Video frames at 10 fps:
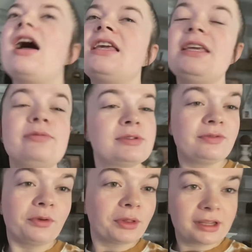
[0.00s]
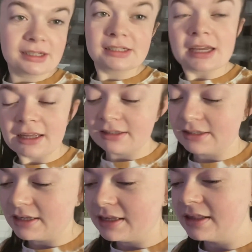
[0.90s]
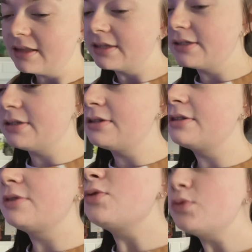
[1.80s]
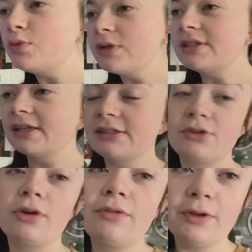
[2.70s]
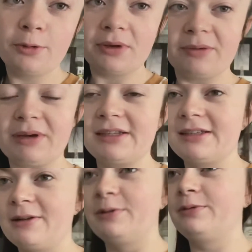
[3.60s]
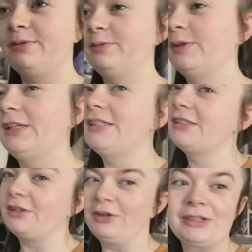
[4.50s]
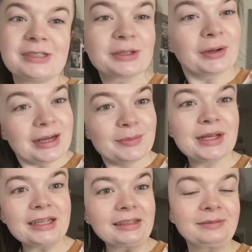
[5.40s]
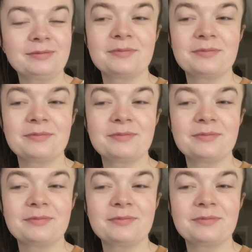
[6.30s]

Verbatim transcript: He was fully content and then as soon as I started filming myself, he started screaming.